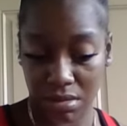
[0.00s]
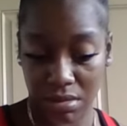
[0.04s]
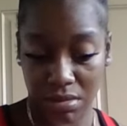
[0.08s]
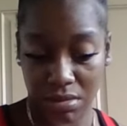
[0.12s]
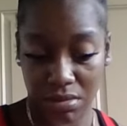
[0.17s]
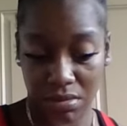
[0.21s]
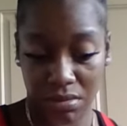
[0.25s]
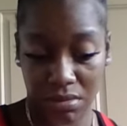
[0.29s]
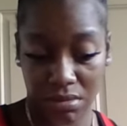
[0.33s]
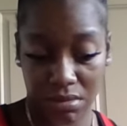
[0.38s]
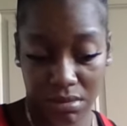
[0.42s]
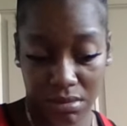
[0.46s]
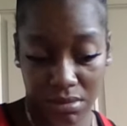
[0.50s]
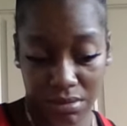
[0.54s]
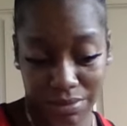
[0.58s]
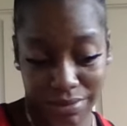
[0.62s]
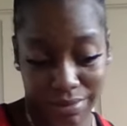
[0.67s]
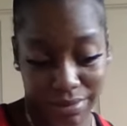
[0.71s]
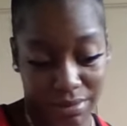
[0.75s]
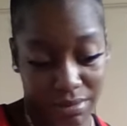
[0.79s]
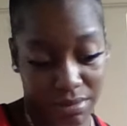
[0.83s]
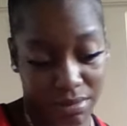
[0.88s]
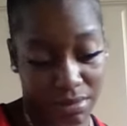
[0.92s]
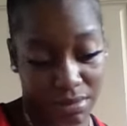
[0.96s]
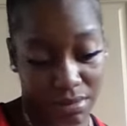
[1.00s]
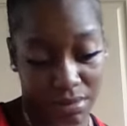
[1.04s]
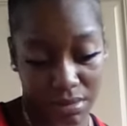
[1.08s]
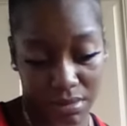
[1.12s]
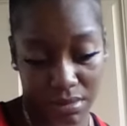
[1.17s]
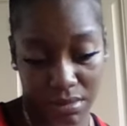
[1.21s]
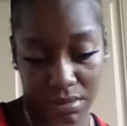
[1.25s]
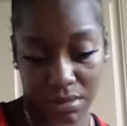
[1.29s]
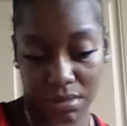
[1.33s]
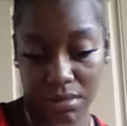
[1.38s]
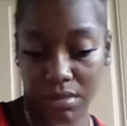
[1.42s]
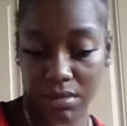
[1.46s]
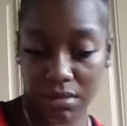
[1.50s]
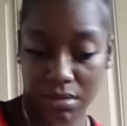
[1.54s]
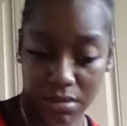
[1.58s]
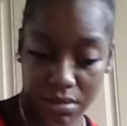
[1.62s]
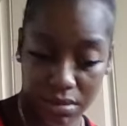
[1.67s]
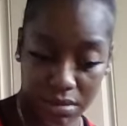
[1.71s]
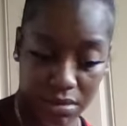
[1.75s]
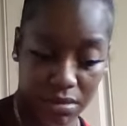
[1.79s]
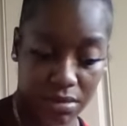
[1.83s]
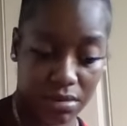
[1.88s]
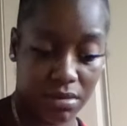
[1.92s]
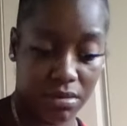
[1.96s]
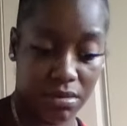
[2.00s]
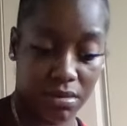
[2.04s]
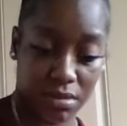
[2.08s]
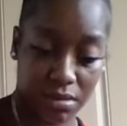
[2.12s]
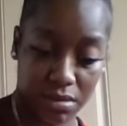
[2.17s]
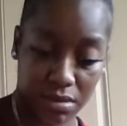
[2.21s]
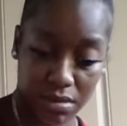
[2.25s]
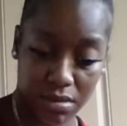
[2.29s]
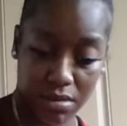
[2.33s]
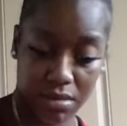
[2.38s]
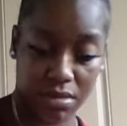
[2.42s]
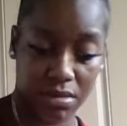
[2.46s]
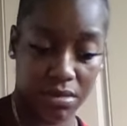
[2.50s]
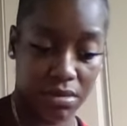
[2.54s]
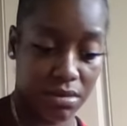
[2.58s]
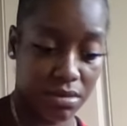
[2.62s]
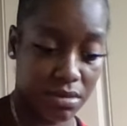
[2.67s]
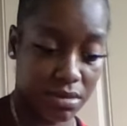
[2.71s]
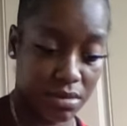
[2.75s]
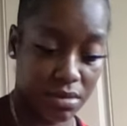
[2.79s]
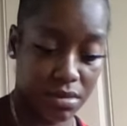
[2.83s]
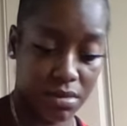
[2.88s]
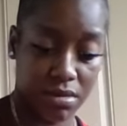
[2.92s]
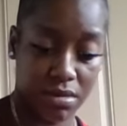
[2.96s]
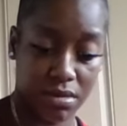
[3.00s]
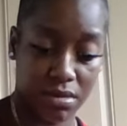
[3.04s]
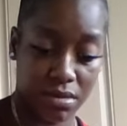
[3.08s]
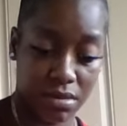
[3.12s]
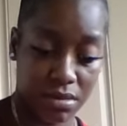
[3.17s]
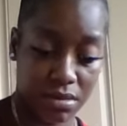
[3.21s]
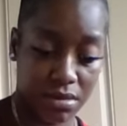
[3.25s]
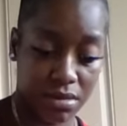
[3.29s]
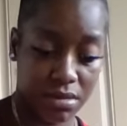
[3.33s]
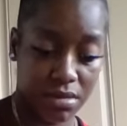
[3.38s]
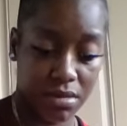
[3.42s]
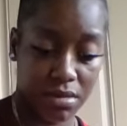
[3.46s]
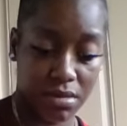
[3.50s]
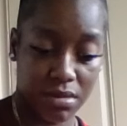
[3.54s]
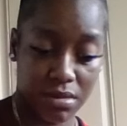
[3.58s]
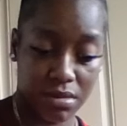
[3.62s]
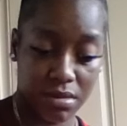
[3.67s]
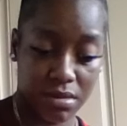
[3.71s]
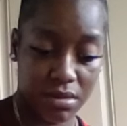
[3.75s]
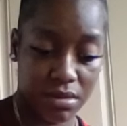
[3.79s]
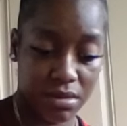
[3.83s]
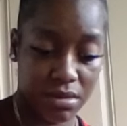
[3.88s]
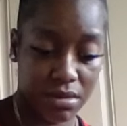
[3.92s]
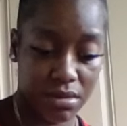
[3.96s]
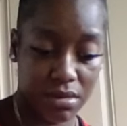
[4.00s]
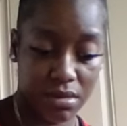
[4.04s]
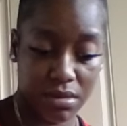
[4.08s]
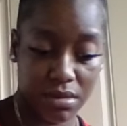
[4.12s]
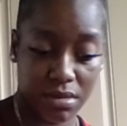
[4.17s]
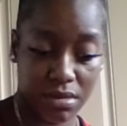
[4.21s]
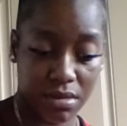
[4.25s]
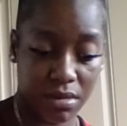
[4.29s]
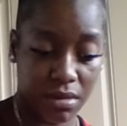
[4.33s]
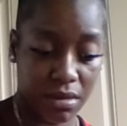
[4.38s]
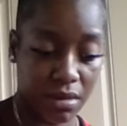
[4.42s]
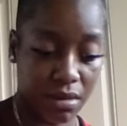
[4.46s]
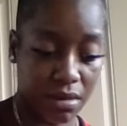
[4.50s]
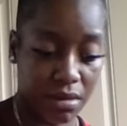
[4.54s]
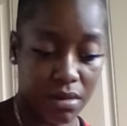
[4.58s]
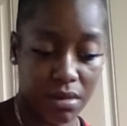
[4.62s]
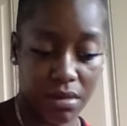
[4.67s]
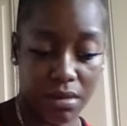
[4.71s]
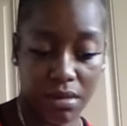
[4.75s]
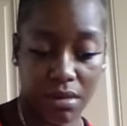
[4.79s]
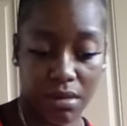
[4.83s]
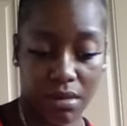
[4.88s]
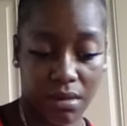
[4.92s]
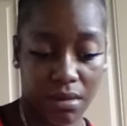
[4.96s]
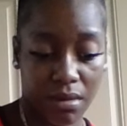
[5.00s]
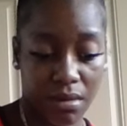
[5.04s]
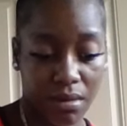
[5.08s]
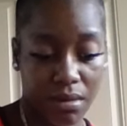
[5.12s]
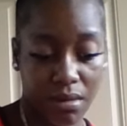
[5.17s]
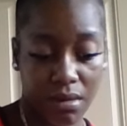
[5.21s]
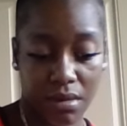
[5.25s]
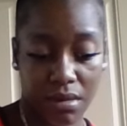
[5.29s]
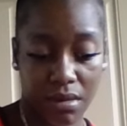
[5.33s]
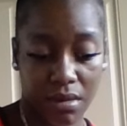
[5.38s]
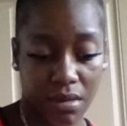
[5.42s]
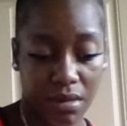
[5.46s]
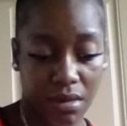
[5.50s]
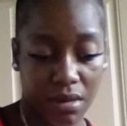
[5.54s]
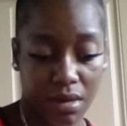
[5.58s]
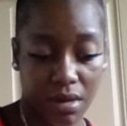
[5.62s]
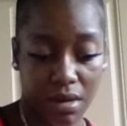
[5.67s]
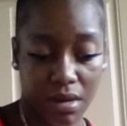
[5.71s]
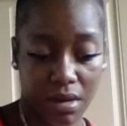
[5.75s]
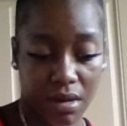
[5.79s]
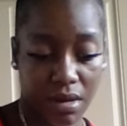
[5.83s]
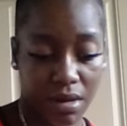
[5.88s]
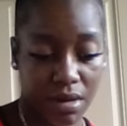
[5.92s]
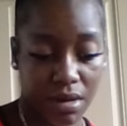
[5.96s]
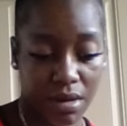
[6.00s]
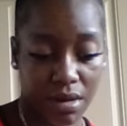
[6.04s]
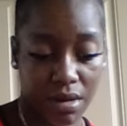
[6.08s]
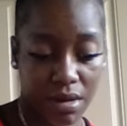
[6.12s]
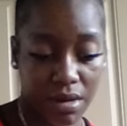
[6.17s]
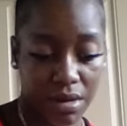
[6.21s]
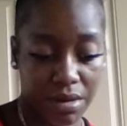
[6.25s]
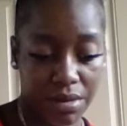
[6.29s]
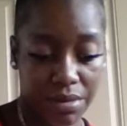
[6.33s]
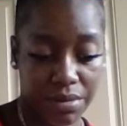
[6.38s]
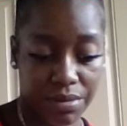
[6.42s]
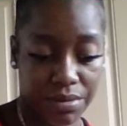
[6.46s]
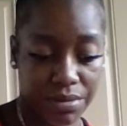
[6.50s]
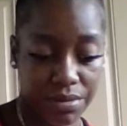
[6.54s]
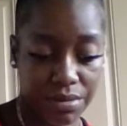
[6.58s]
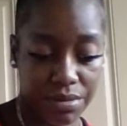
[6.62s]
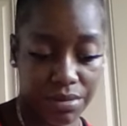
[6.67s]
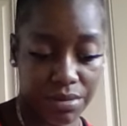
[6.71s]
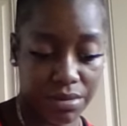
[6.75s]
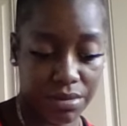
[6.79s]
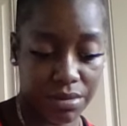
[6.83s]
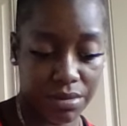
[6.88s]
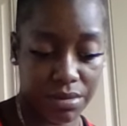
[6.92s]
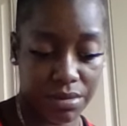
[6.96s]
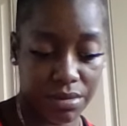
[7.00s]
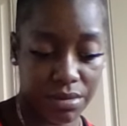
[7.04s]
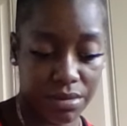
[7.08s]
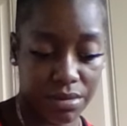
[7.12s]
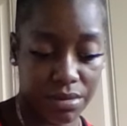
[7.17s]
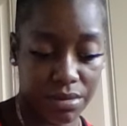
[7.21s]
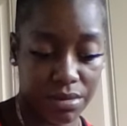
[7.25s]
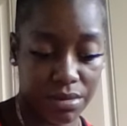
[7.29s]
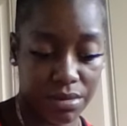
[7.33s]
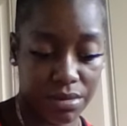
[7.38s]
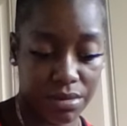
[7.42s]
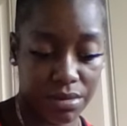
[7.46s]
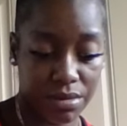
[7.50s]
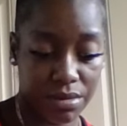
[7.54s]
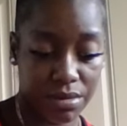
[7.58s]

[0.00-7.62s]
Nothing is said.